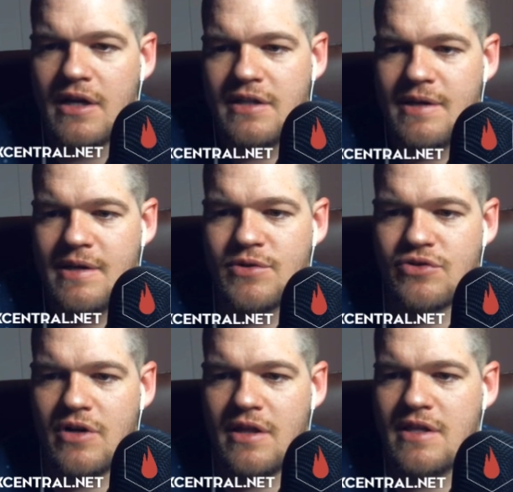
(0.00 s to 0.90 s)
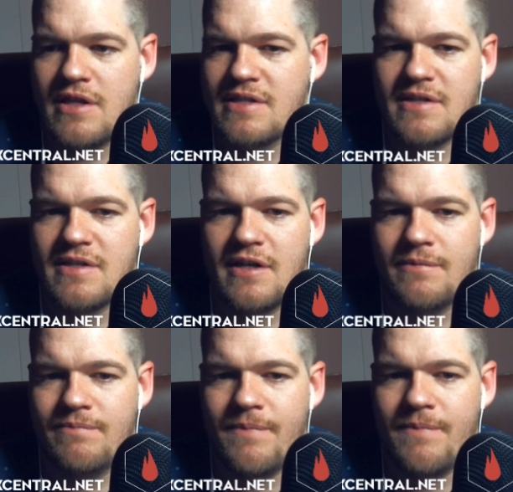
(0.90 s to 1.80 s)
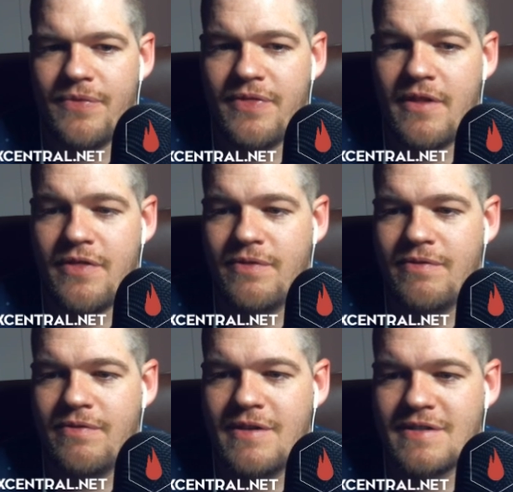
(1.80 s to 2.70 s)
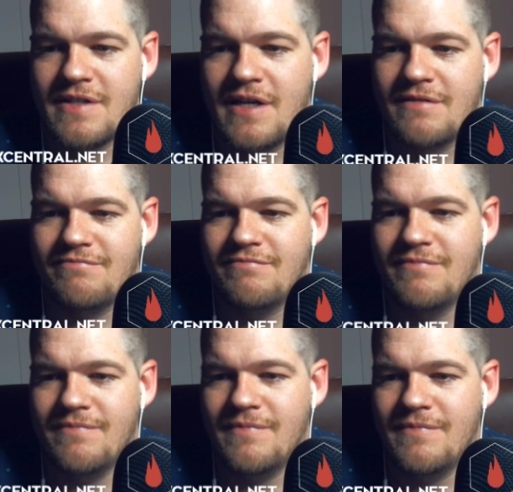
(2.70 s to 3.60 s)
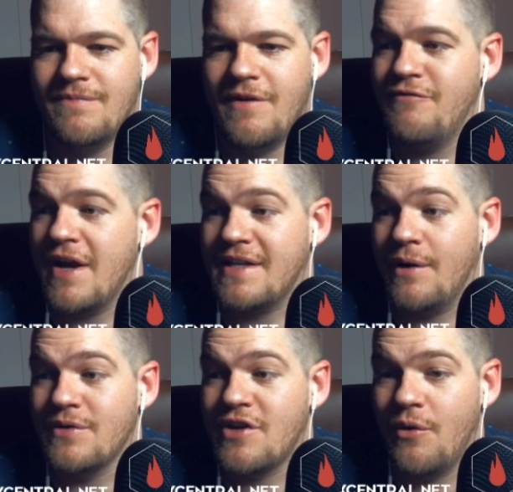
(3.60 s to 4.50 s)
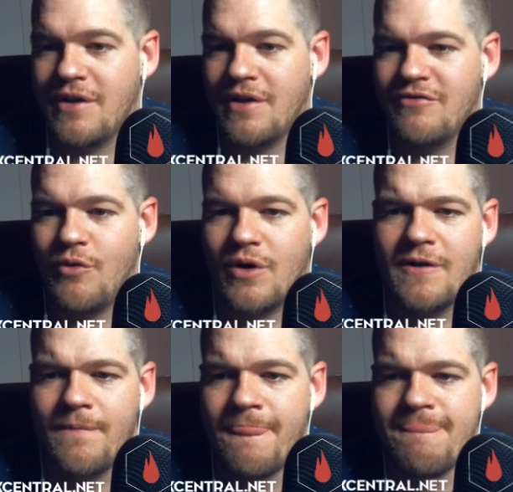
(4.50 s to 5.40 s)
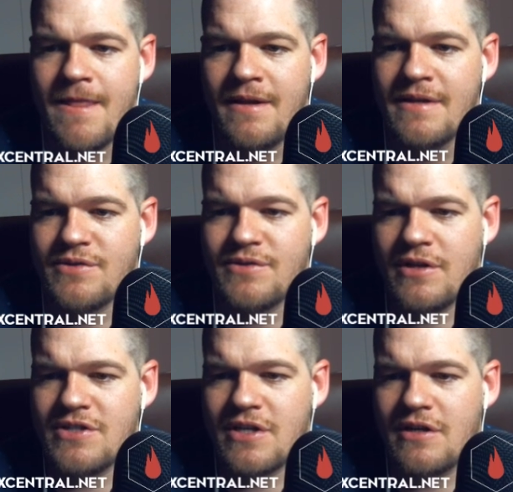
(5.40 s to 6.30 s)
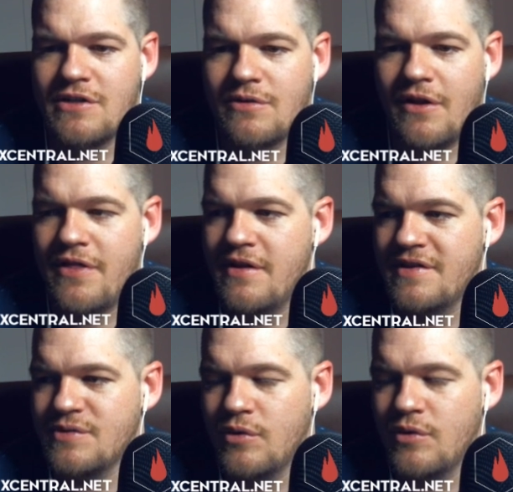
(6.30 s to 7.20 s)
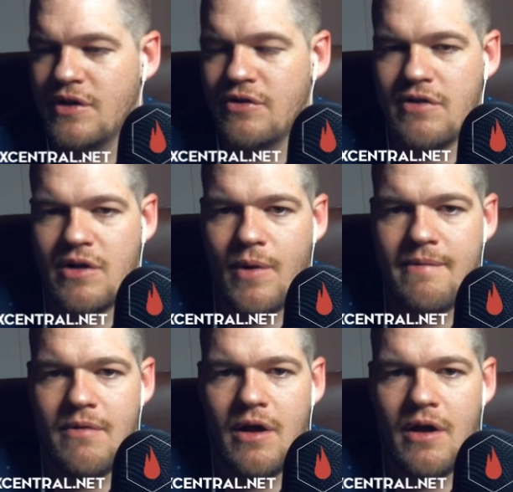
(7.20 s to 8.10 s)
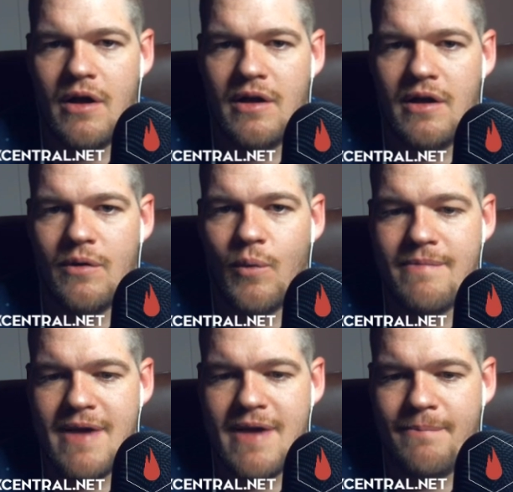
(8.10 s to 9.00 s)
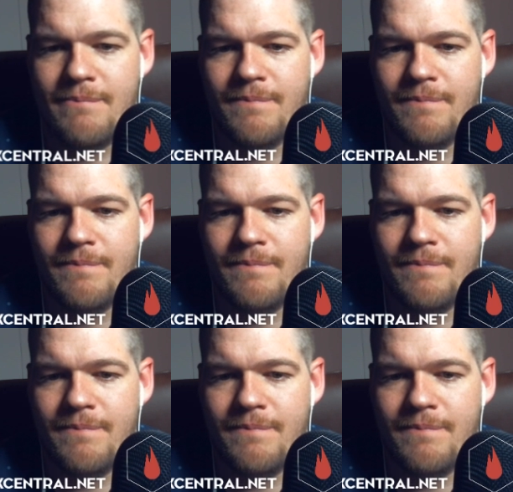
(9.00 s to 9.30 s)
and demonstrate this this effect I was going for. So I'm just going to do it on this one, create a weight map,